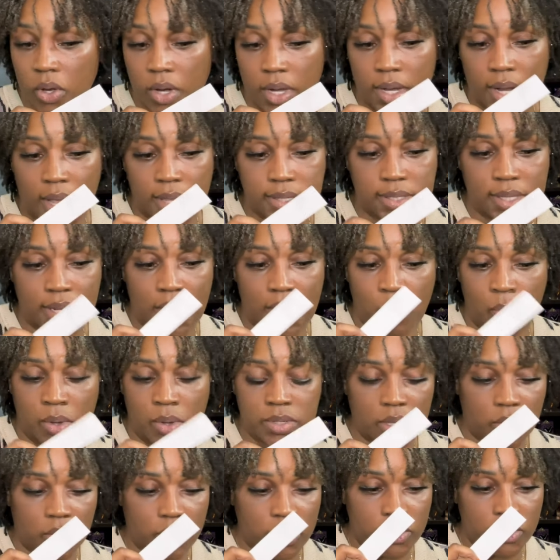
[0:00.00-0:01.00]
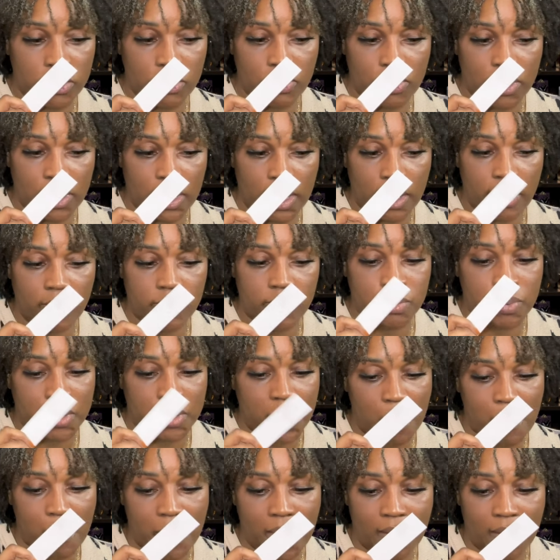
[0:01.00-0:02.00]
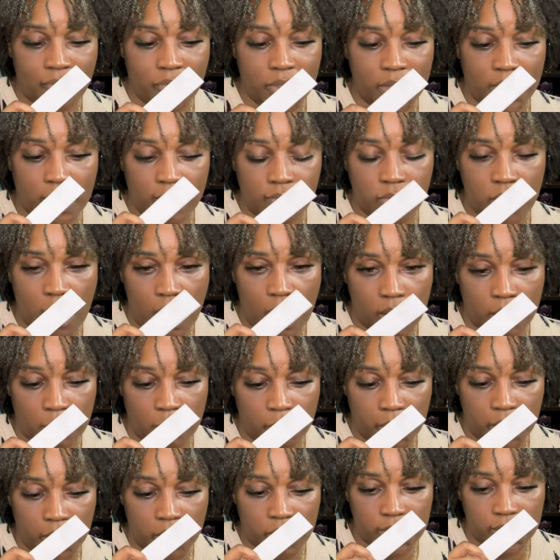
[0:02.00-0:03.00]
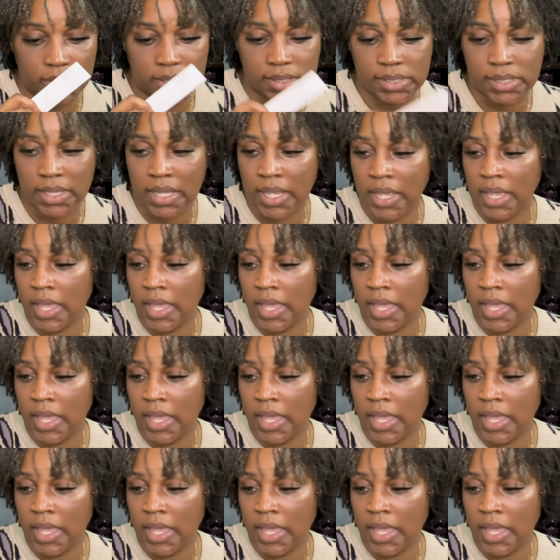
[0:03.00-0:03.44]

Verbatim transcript: and I said I wasn't going to do layers, but I'm going to have to give y'all a bonus.